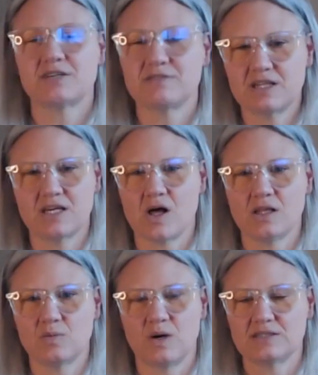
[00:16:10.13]
everything all
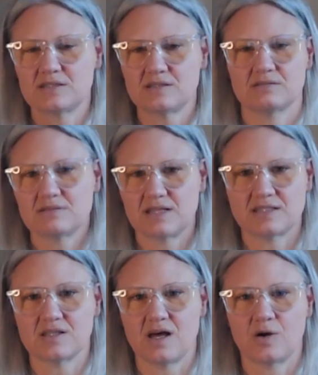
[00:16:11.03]
at once.
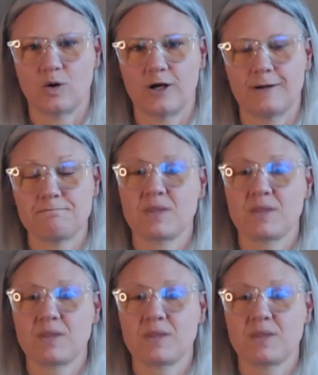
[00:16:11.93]
That's a lot of work.